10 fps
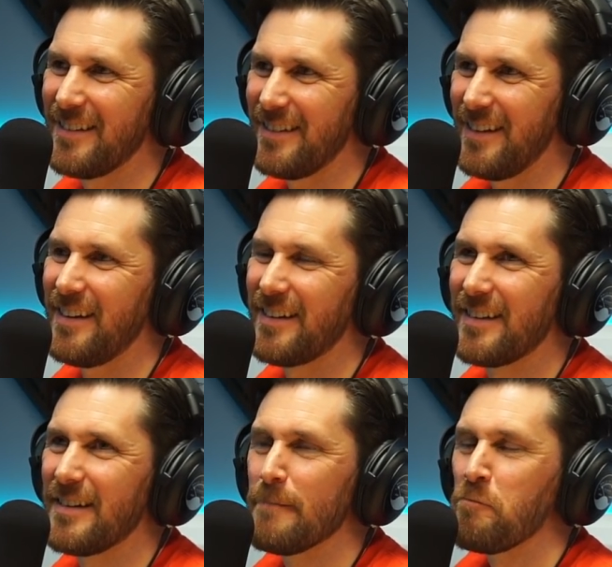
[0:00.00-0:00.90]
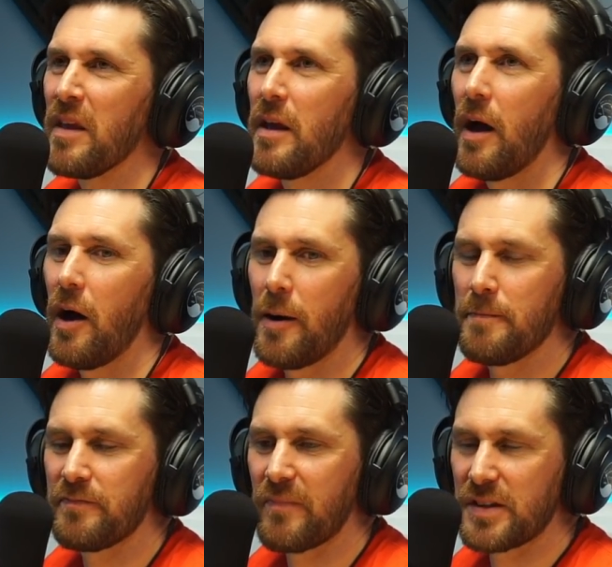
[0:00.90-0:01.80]
Yeah.
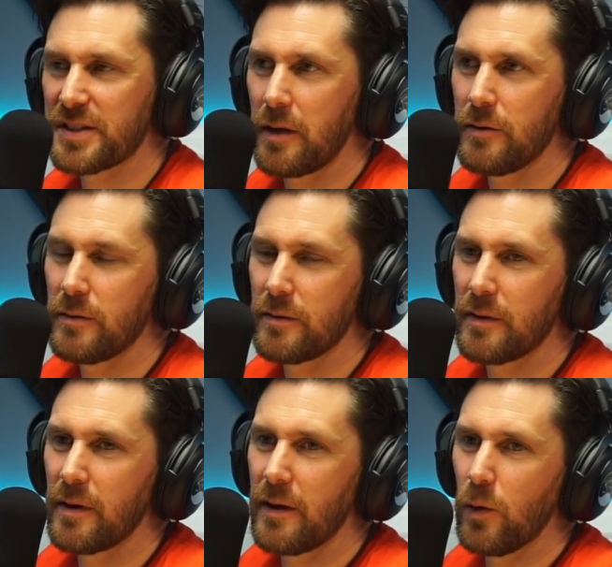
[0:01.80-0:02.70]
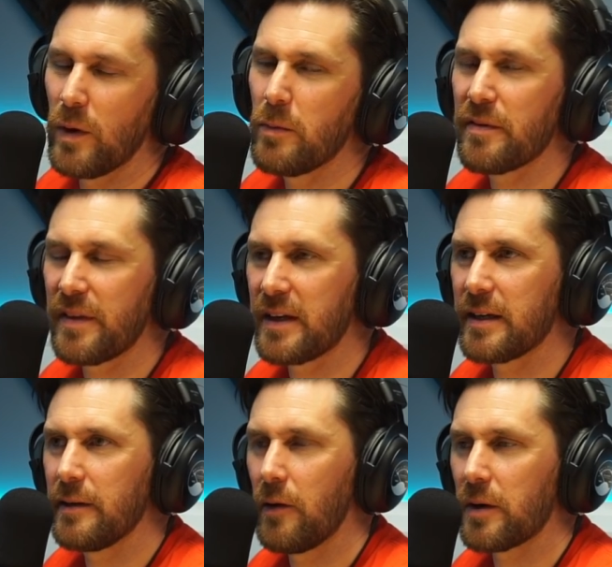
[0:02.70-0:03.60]
Um, so we were
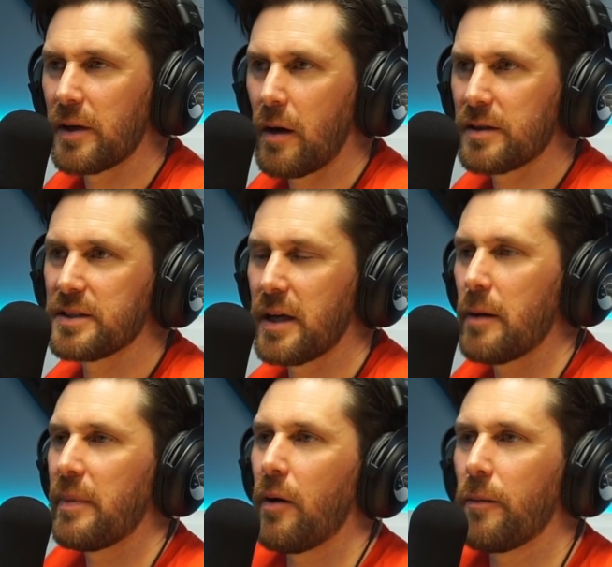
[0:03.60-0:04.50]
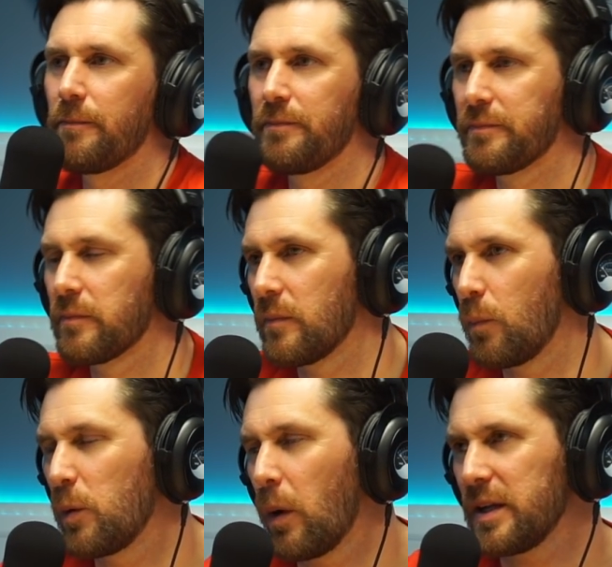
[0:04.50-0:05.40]
thinking long and hard today about
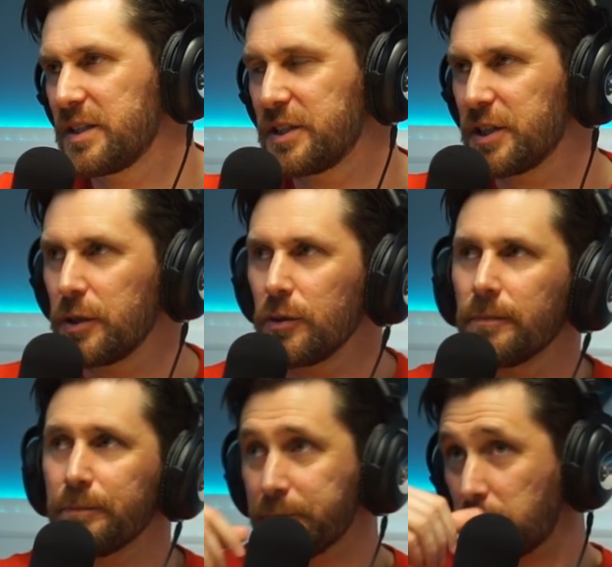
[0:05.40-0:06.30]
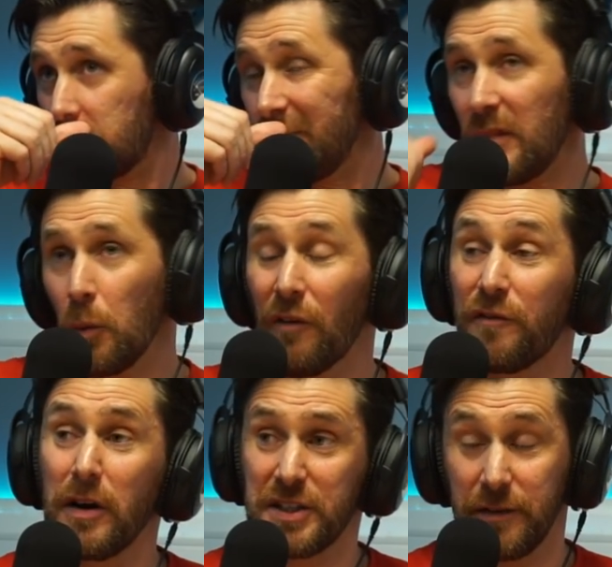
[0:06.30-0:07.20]
we wanted to do well
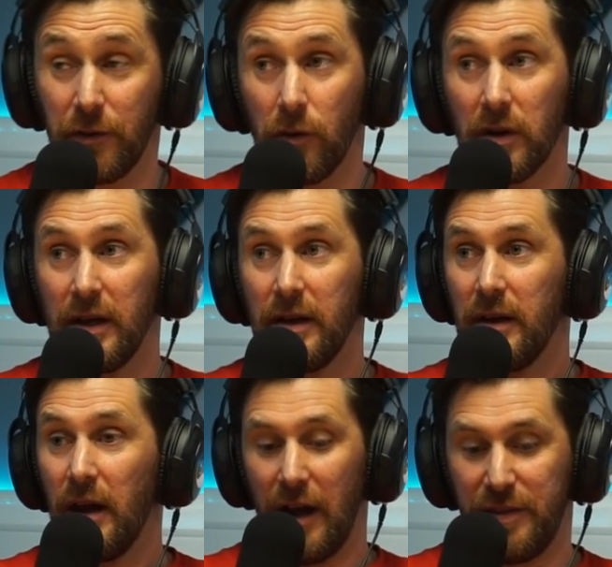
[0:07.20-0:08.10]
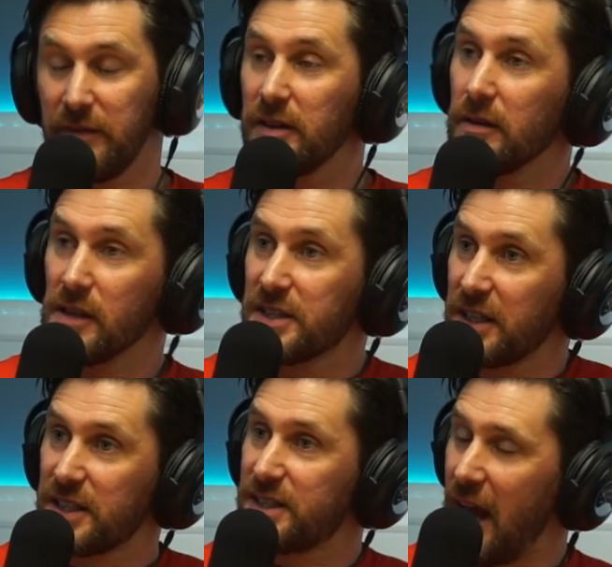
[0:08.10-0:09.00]
first of all I think the
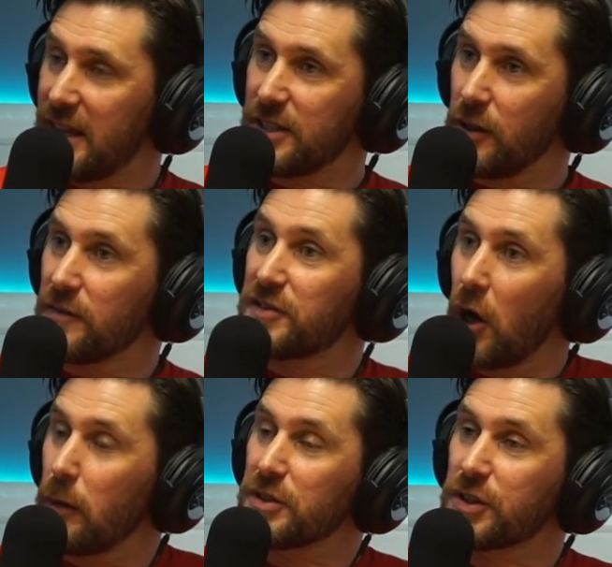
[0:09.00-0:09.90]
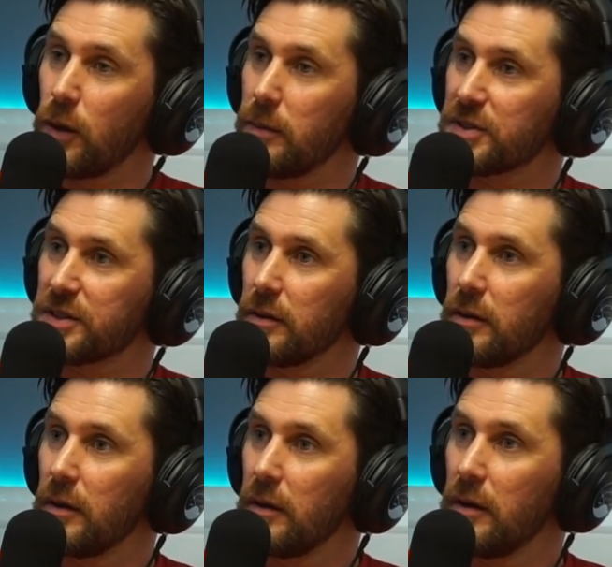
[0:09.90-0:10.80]
success of Simon Scribb's
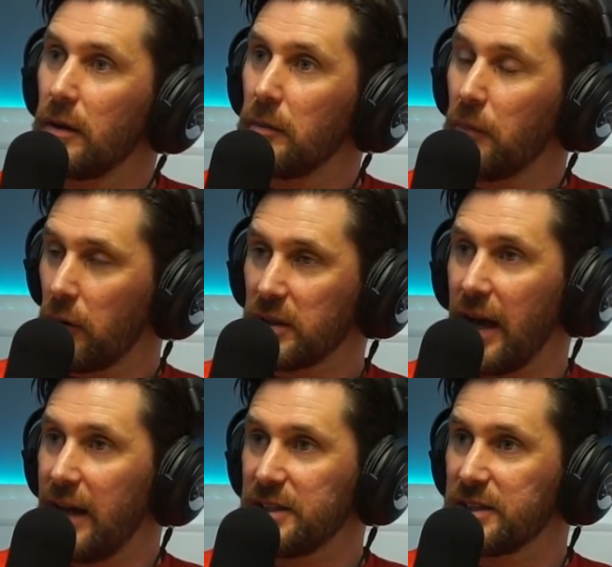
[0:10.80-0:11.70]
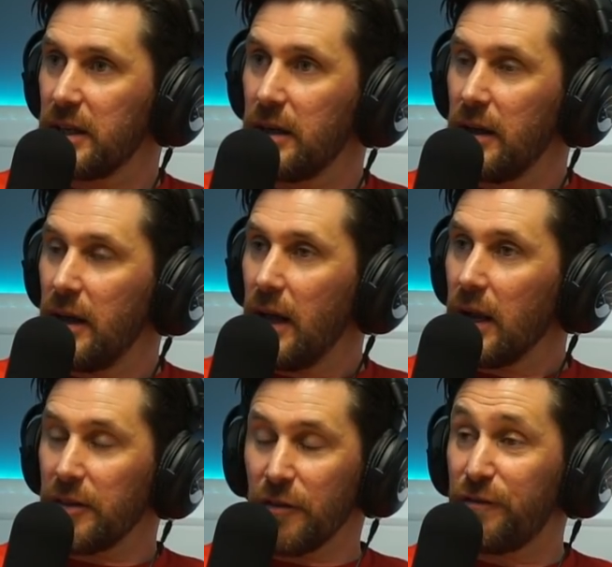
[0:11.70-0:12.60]
podcast, amazing.
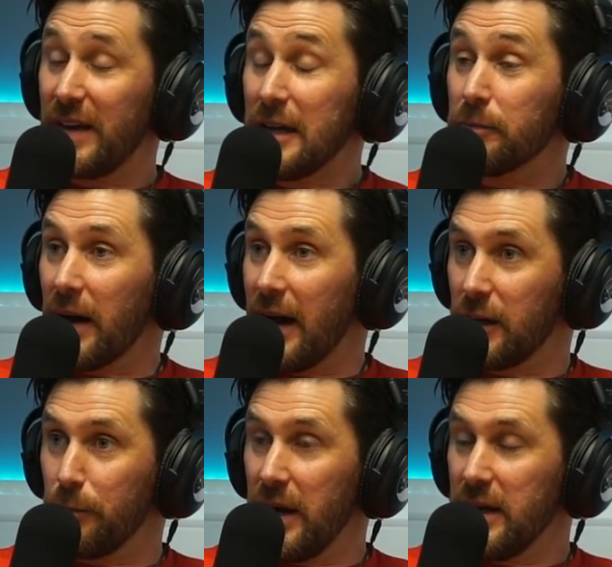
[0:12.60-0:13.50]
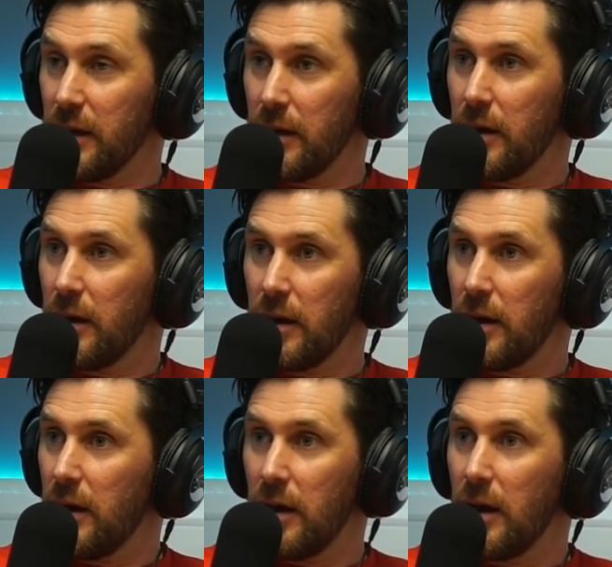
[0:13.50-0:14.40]
Like the feedback, mate. It was
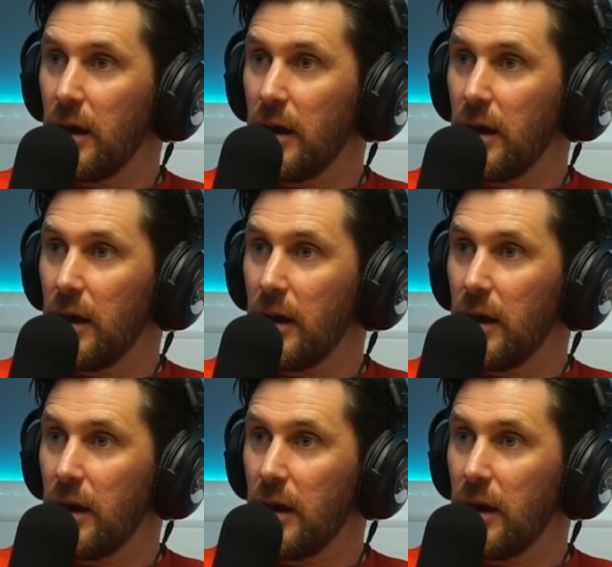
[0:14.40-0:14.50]
amazing,